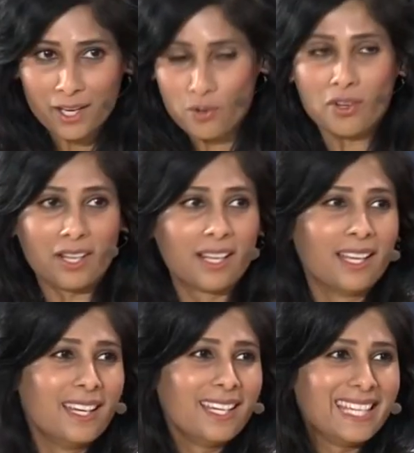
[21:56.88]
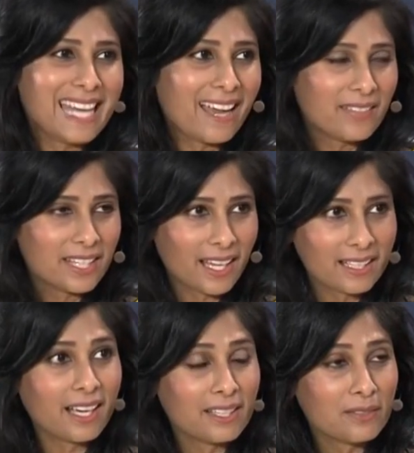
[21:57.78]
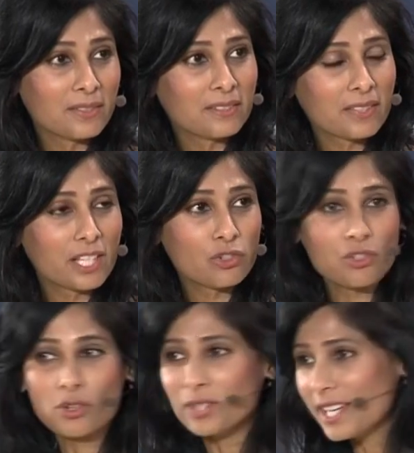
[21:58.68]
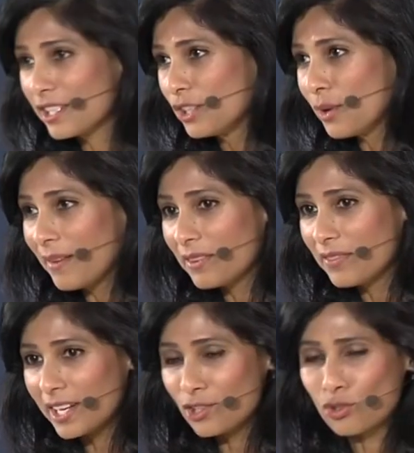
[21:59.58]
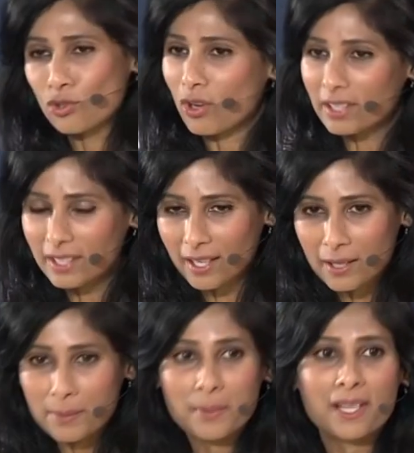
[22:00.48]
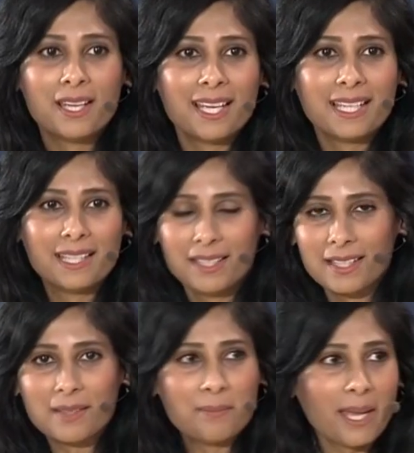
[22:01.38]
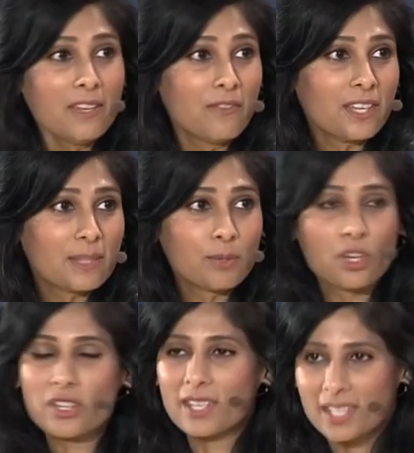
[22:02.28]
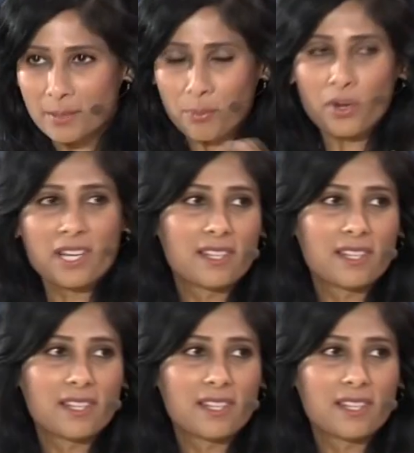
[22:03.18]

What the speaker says: at all in having that kind of inflation. So yes, you have a very short-term benefits because there's surprise